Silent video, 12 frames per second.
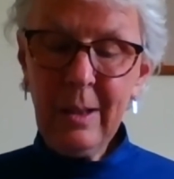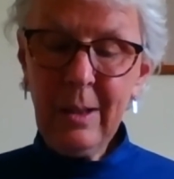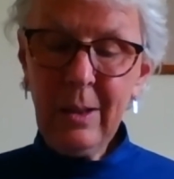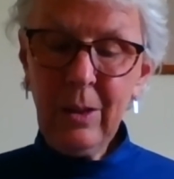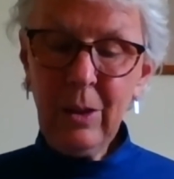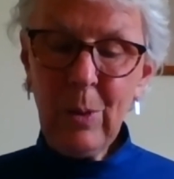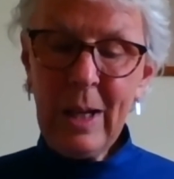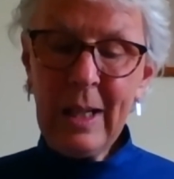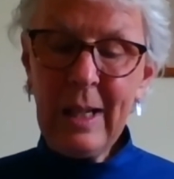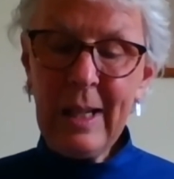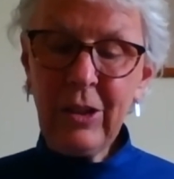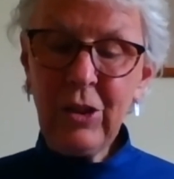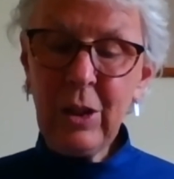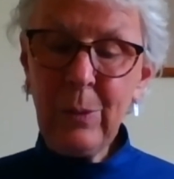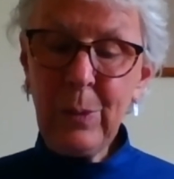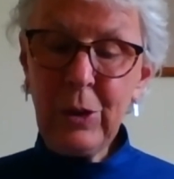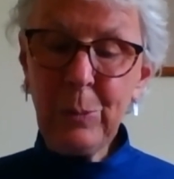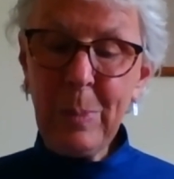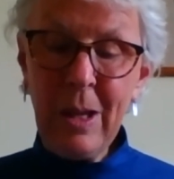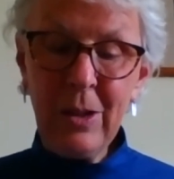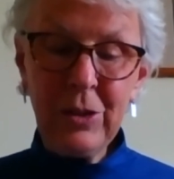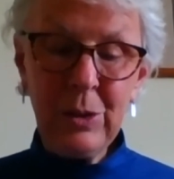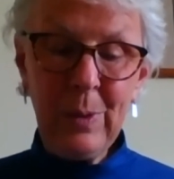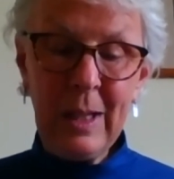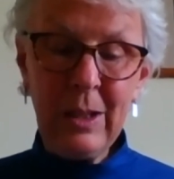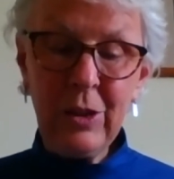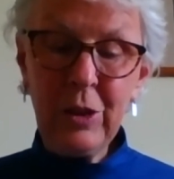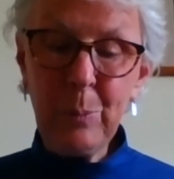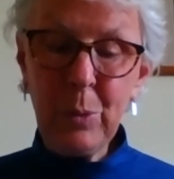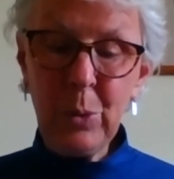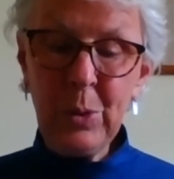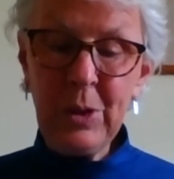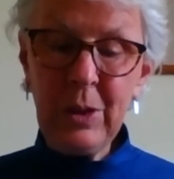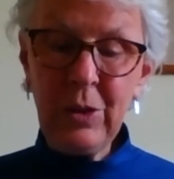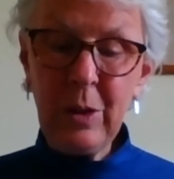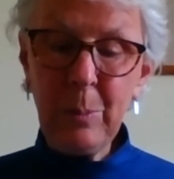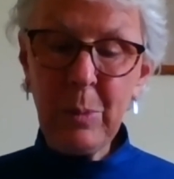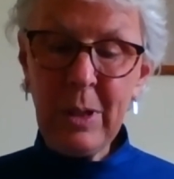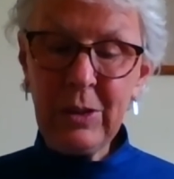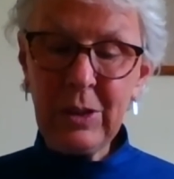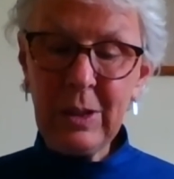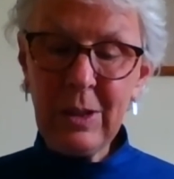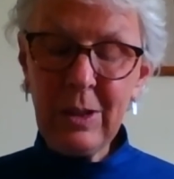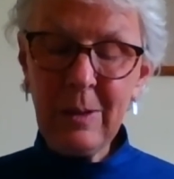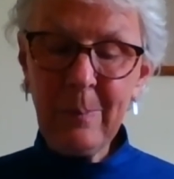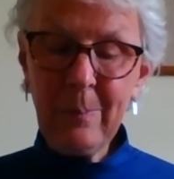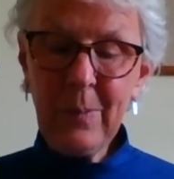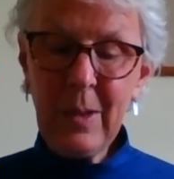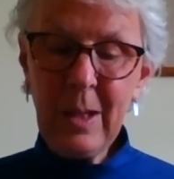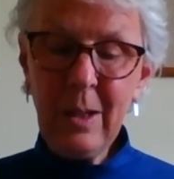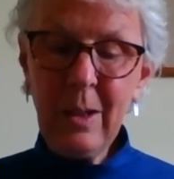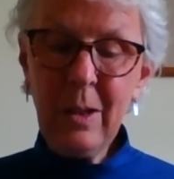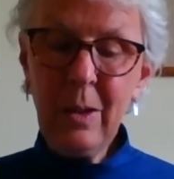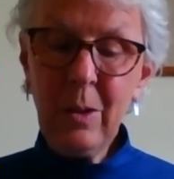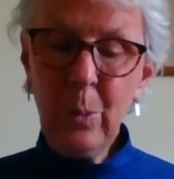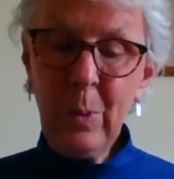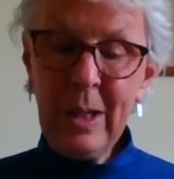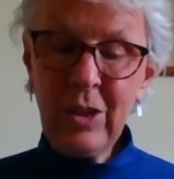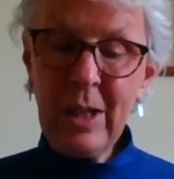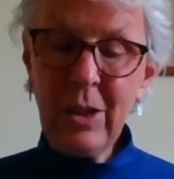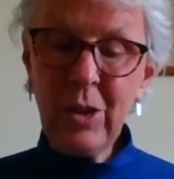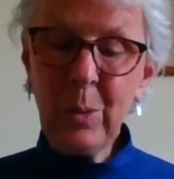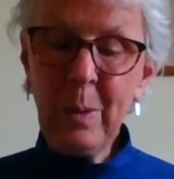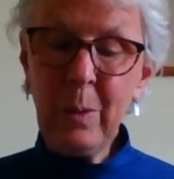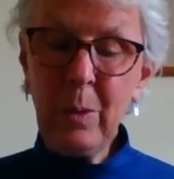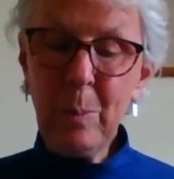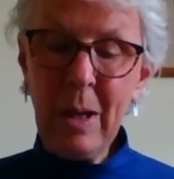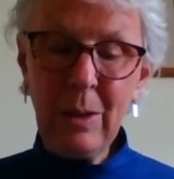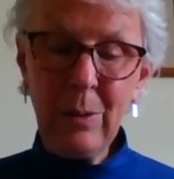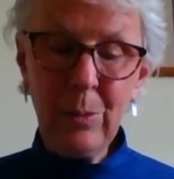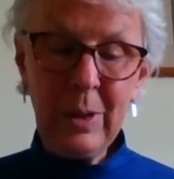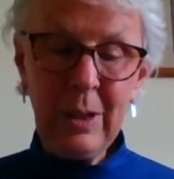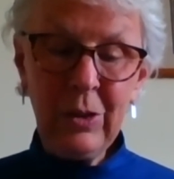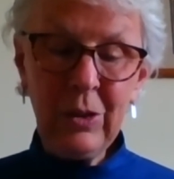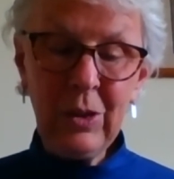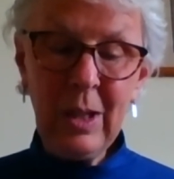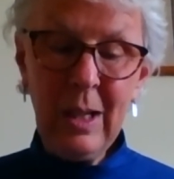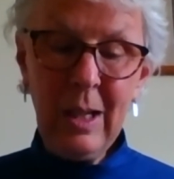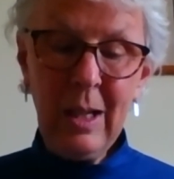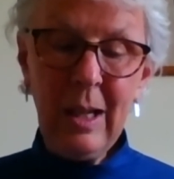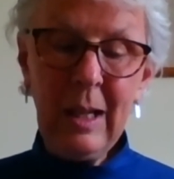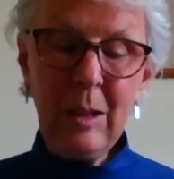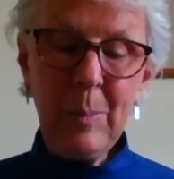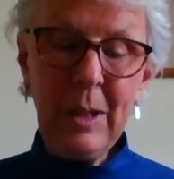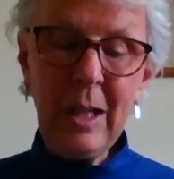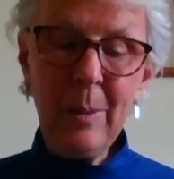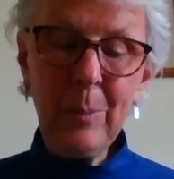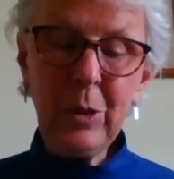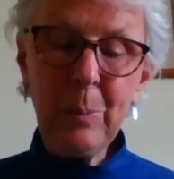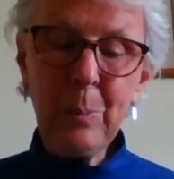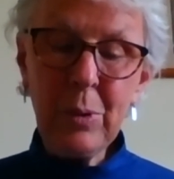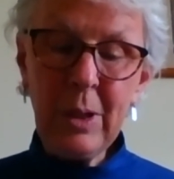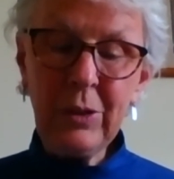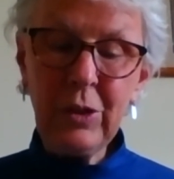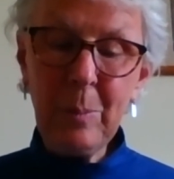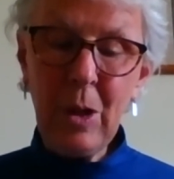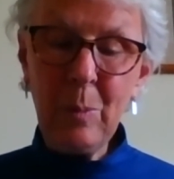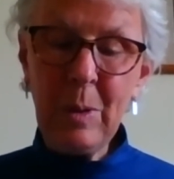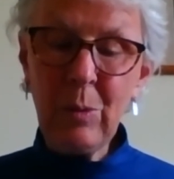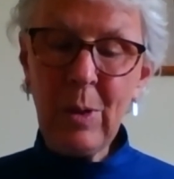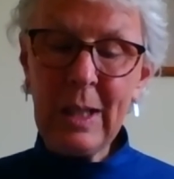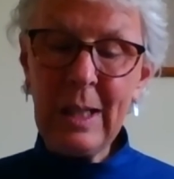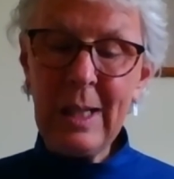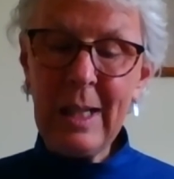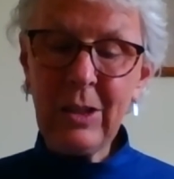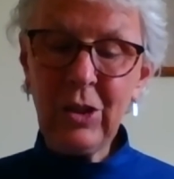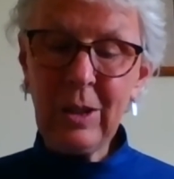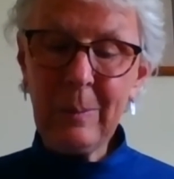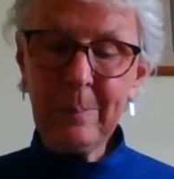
The recollection of this past event is brought into the present. We attend to it with mindfulness, and it becomes a present moment recollection.